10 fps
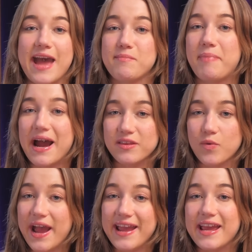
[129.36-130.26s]
And by the
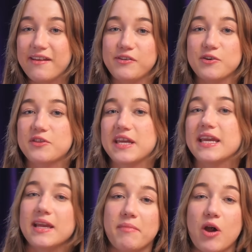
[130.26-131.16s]
way, if you're
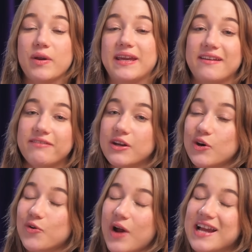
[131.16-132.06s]
thinking about giving
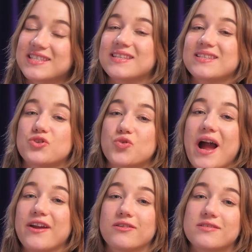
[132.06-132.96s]
Horizons a
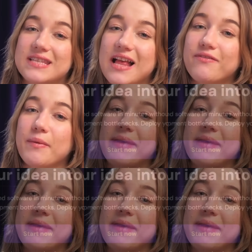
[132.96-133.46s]
try yourself,